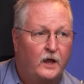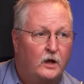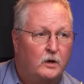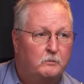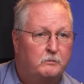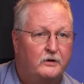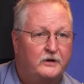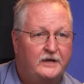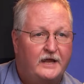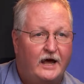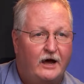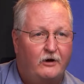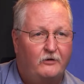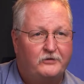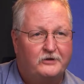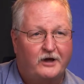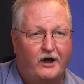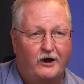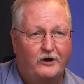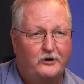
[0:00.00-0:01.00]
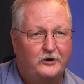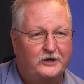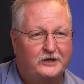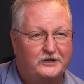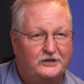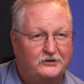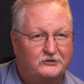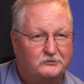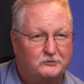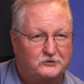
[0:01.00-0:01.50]
But now the irony
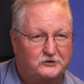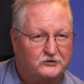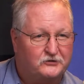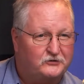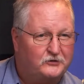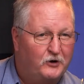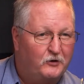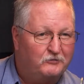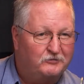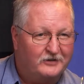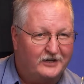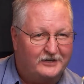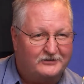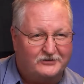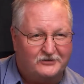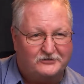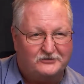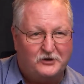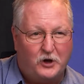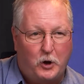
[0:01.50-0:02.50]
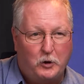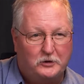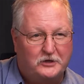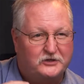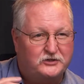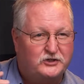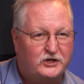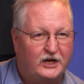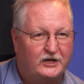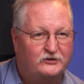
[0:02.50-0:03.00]
is with the snowflakes, it's totally
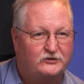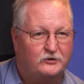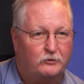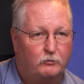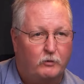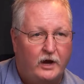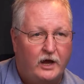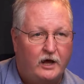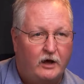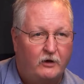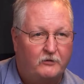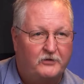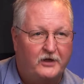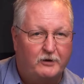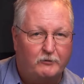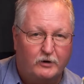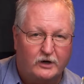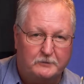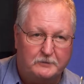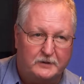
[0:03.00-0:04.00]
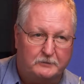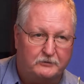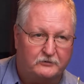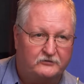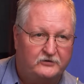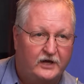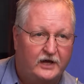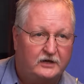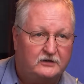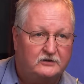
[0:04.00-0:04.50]
changed around. They want to be
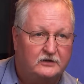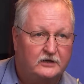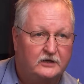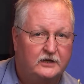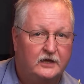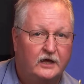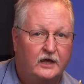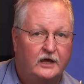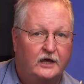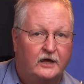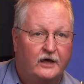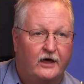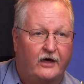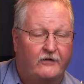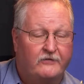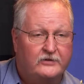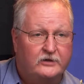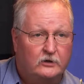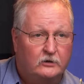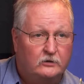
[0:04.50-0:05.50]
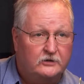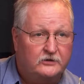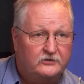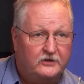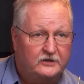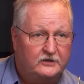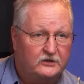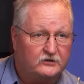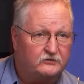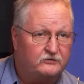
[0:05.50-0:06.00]
protected. And the only
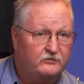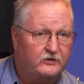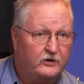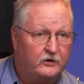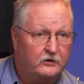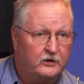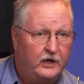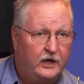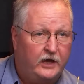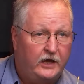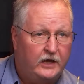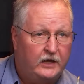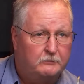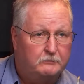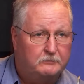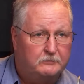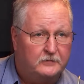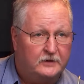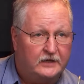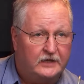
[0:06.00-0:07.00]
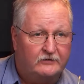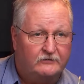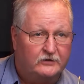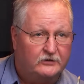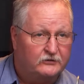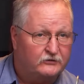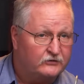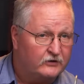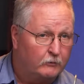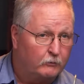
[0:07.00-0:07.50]
thing that's fair game,
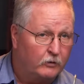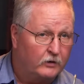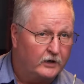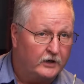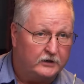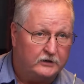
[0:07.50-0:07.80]
even somewhere like